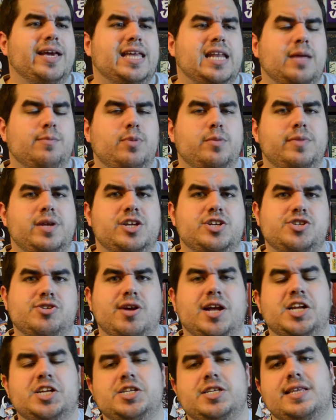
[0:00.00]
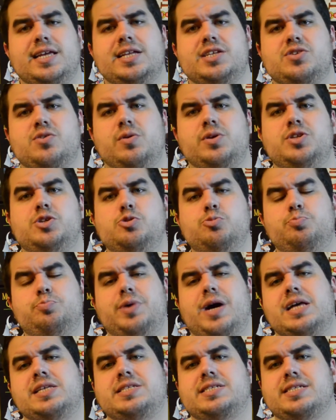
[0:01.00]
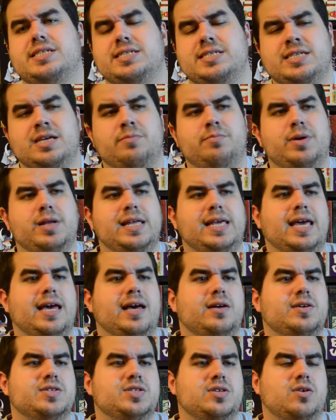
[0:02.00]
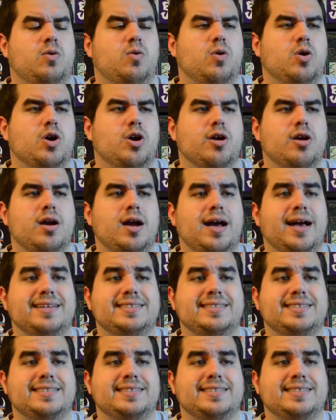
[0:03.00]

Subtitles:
implement a strategy that is going to bust somebody else or